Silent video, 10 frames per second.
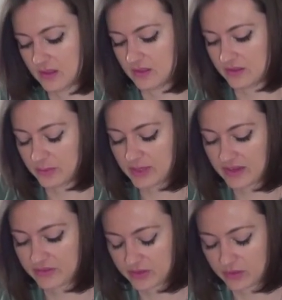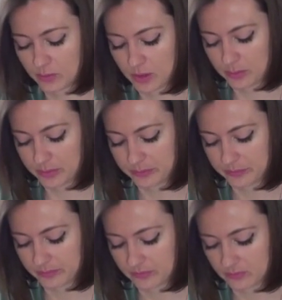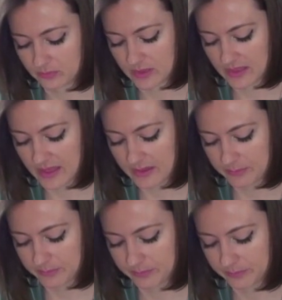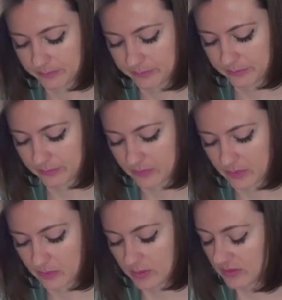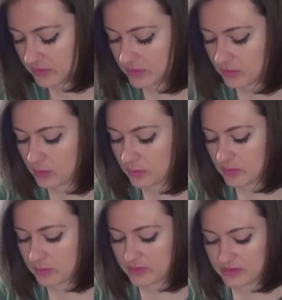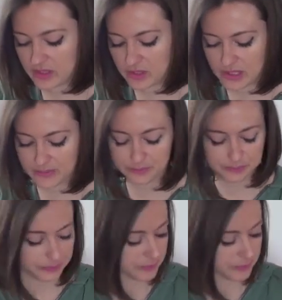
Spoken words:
So we have to swap again. We have to swap the position